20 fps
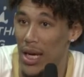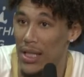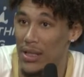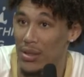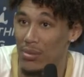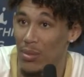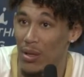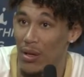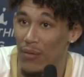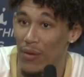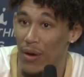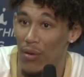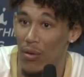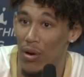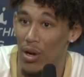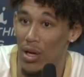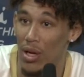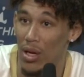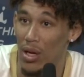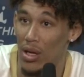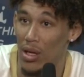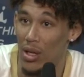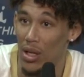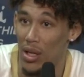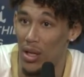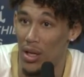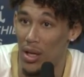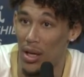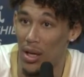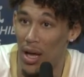asking me if I wanted
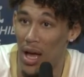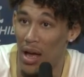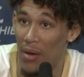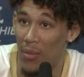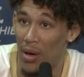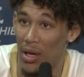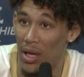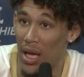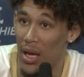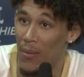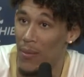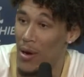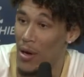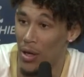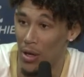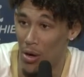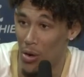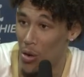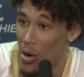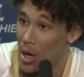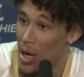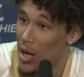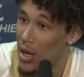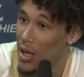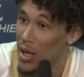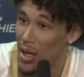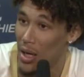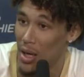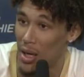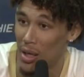to have my name on a court
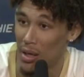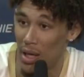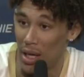out here,